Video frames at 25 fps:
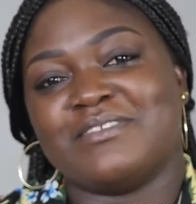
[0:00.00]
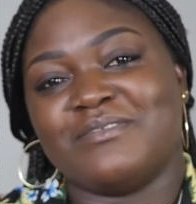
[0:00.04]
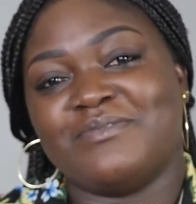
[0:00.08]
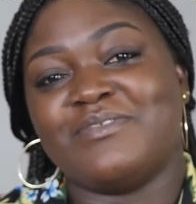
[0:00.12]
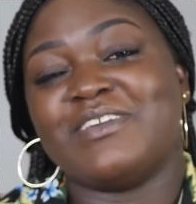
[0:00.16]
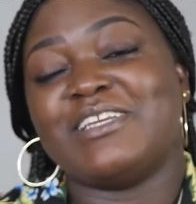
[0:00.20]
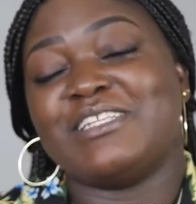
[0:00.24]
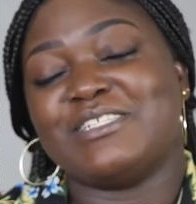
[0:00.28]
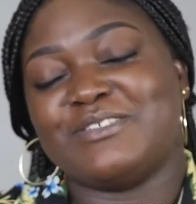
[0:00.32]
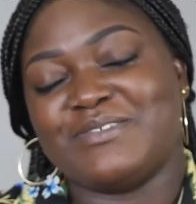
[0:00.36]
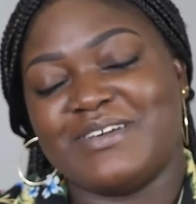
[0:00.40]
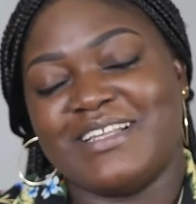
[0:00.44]

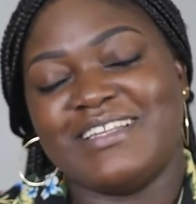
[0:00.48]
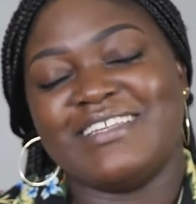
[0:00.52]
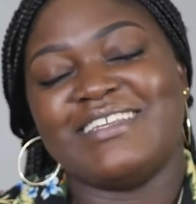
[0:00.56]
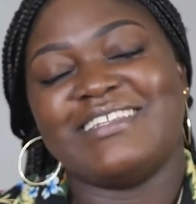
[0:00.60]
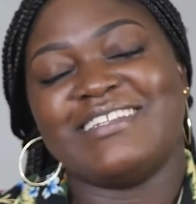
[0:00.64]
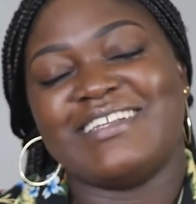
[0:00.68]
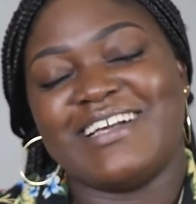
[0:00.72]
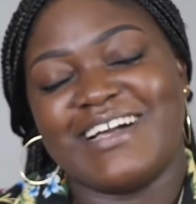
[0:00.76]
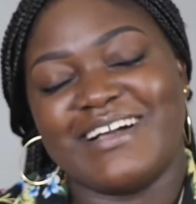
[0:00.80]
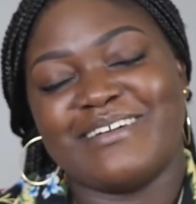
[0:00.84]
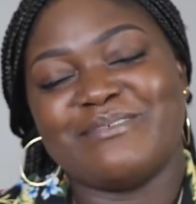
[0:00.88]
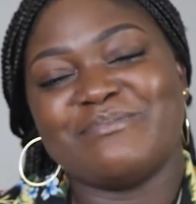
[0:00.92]
eventually
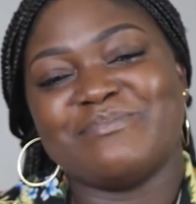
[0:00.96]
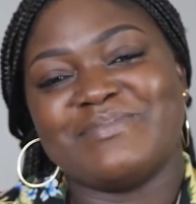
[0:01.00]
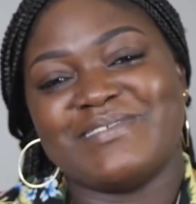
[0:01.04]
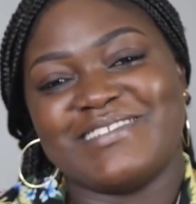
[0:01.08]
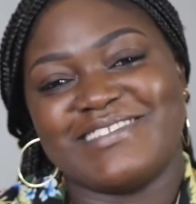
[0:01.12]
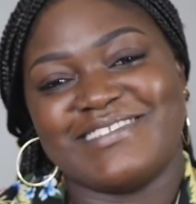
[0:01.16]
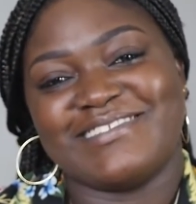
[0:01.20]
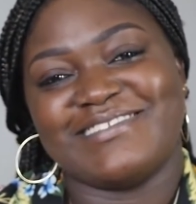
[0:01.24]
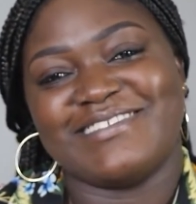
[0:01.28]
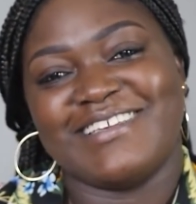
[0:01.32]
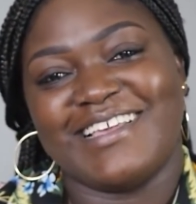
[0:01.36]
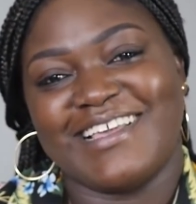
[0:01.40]
it
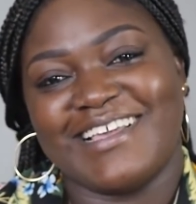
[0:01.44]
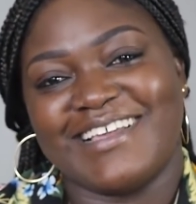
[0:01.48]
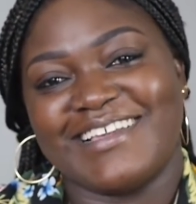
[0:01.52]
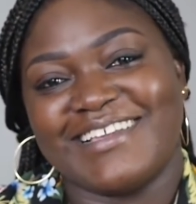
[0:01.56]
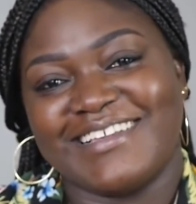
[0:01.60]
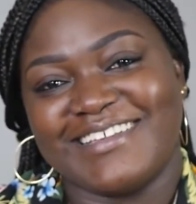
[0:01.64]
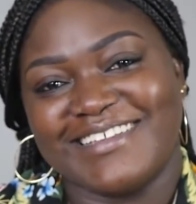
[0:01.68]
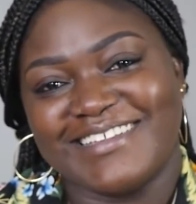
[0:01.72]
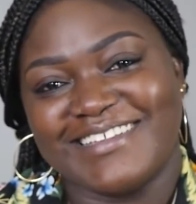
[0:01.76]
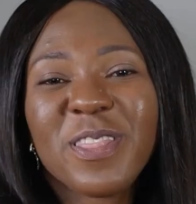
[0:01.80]
comes, yeah.